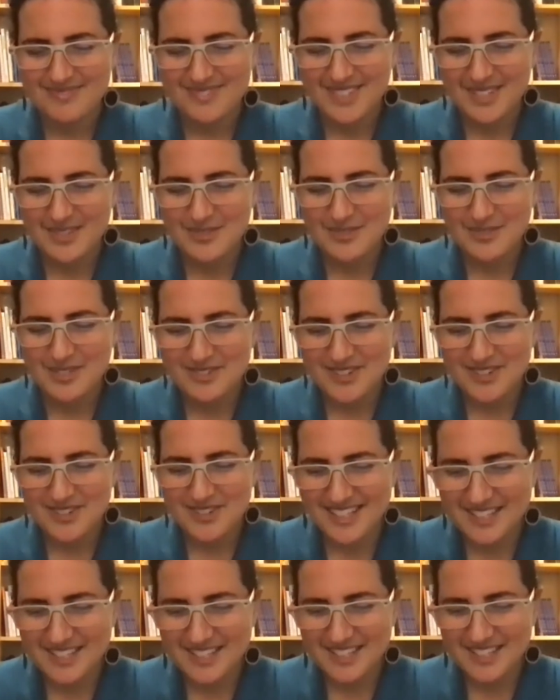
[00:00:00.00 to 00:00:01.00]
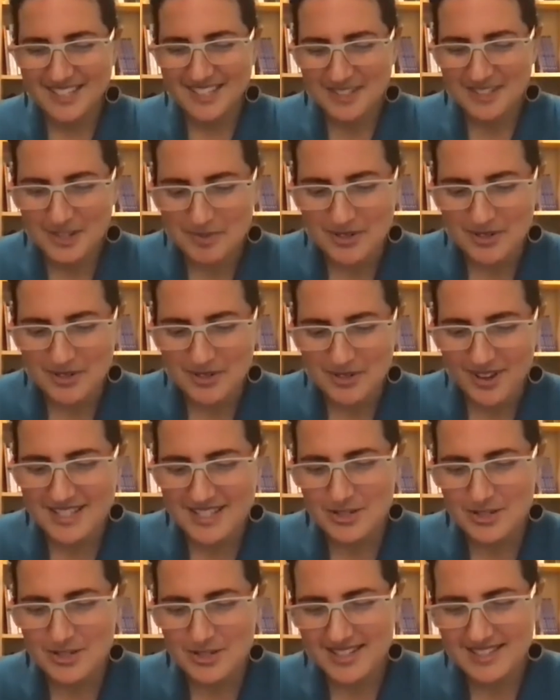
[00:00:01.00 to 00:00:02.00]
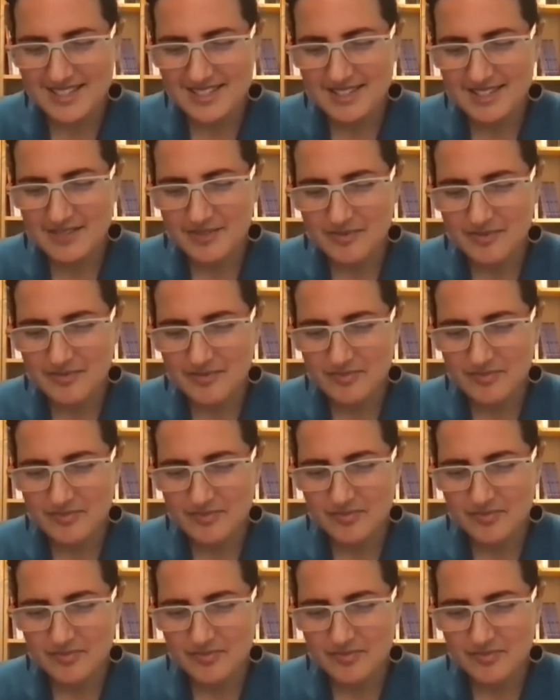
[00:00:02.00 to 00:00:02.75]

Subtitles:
And when you're ready, you can open your eyes and join us.